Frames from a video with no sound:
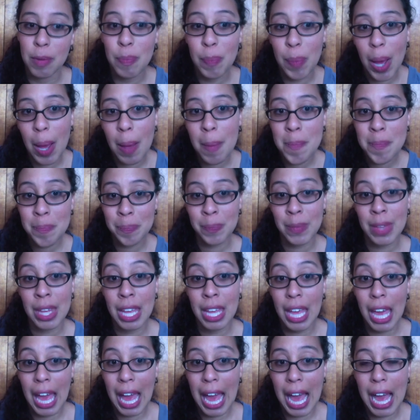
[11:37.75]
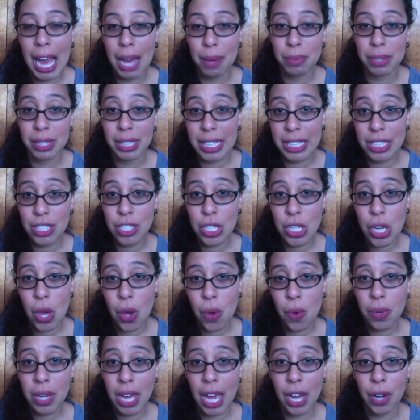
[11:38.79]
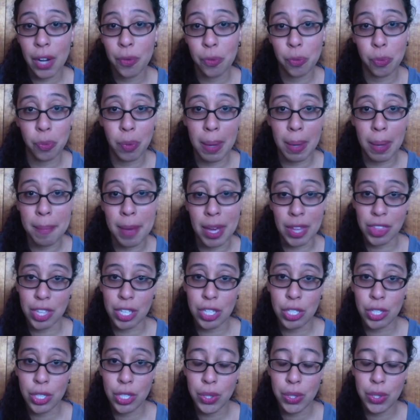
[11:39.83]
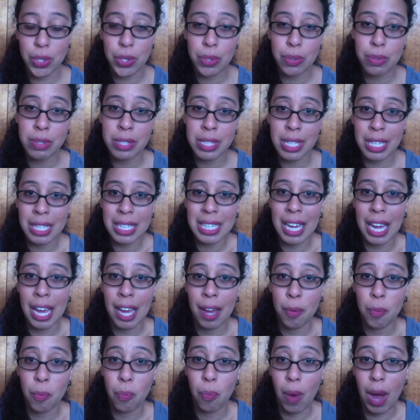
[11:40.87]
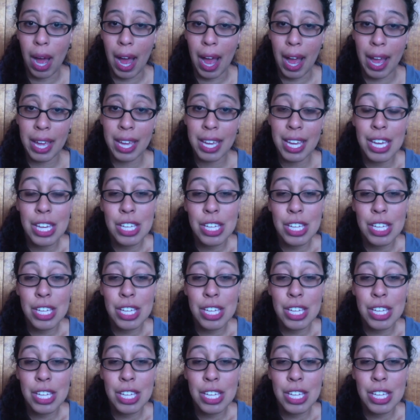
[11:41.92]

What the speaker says: But I would like to know kind of what method you use and why.